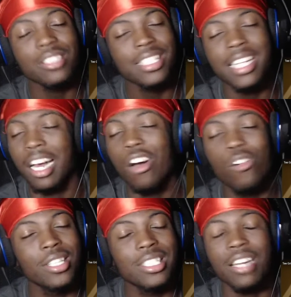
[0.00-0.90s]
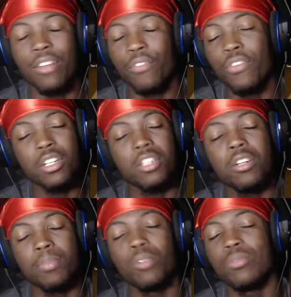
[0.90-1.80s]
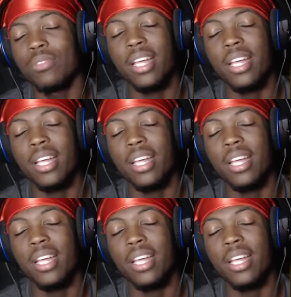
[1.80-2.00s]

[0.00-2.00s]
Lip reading: That always gotta fuck up your day.